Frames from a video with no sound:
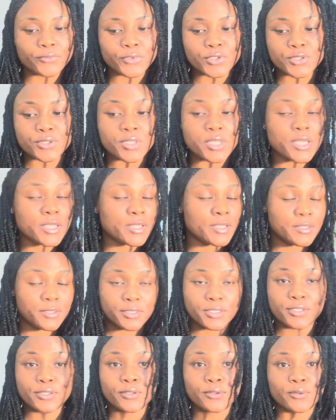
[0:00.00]

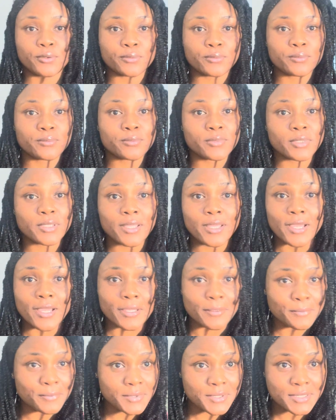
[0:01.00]
to high
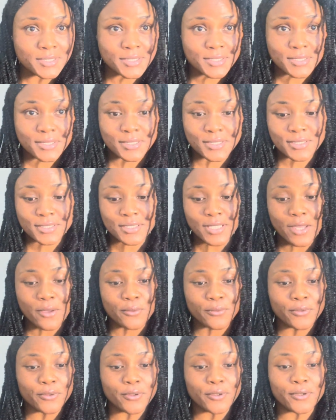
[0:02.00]
priestesses
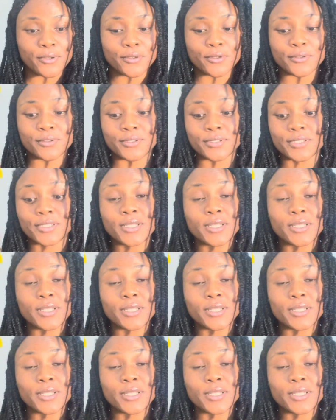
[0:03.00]
out there,